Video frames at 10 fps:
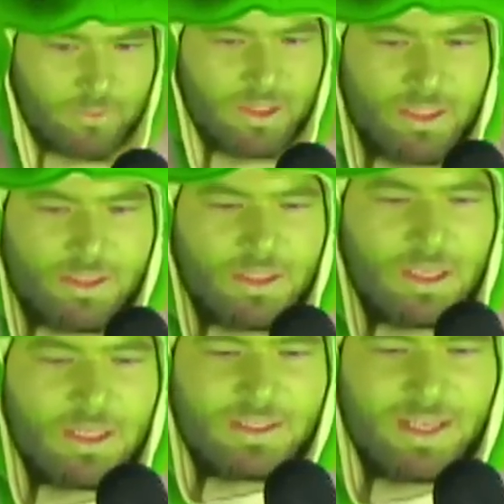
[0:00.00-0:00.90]
with us,
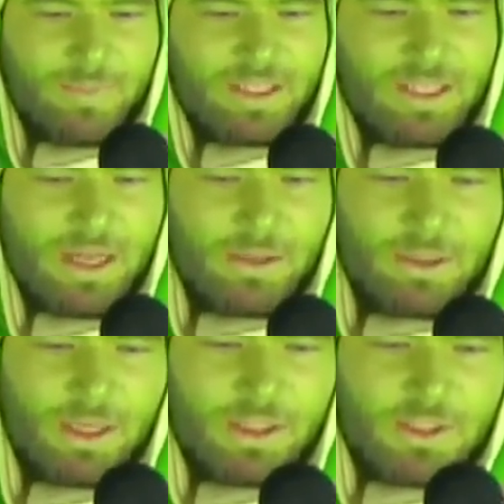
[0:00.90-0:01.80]
sat me down
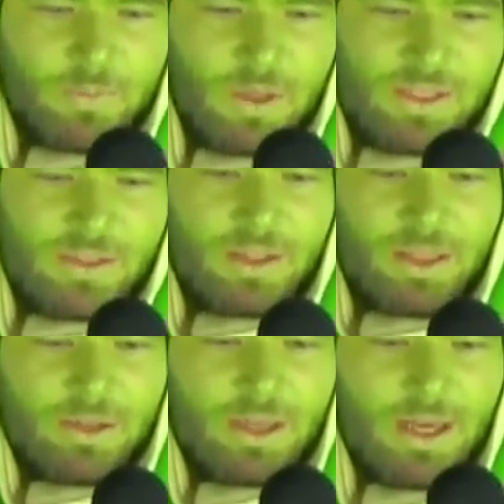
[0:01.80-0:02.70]
and expressed that
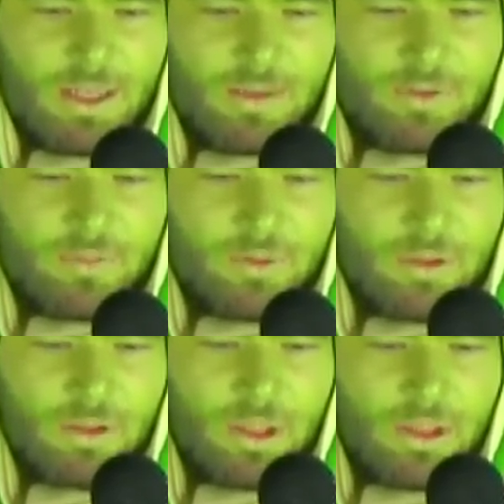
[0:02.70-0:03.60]
they are not
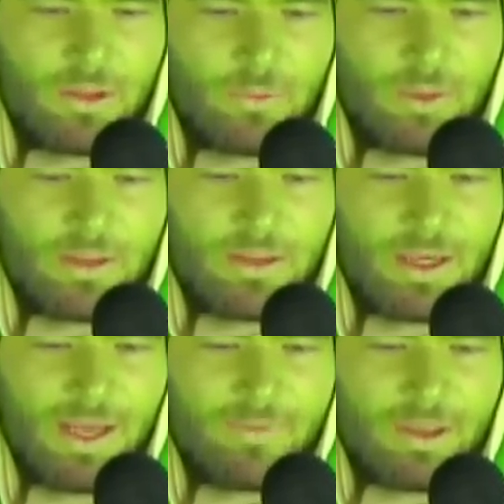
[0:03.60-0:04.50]
comfortable with
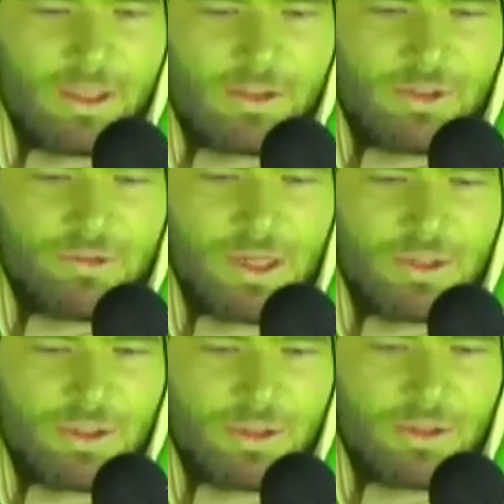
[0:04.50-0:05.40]
having a
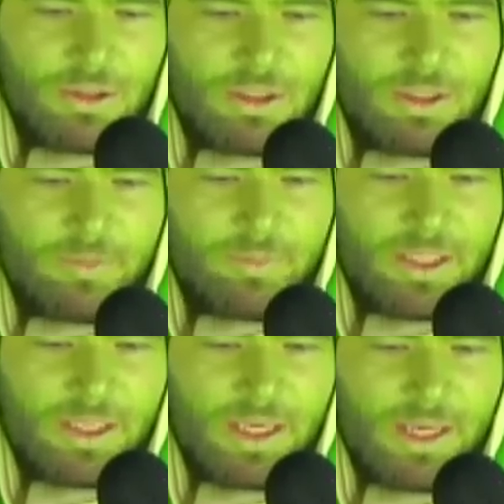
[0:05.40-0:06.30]
stranger
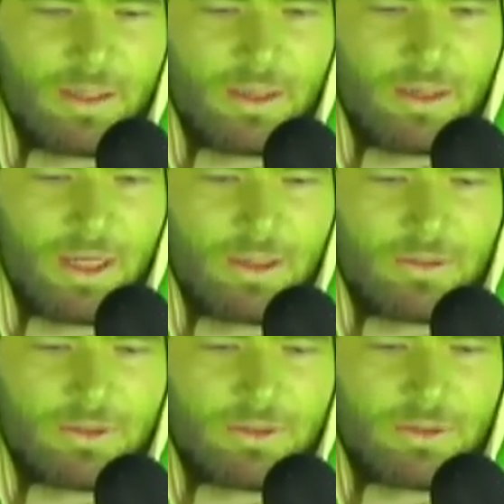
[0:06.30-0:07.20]
being at our
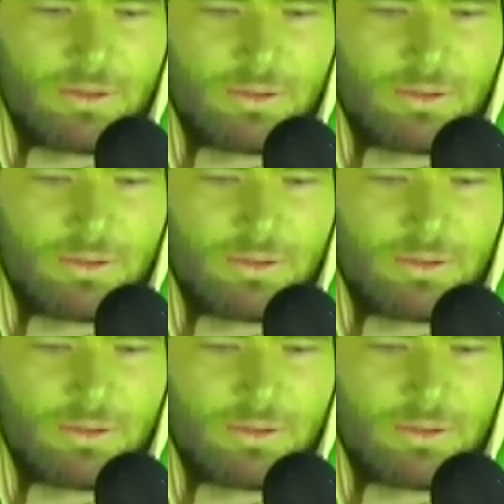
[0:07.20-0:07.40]
house.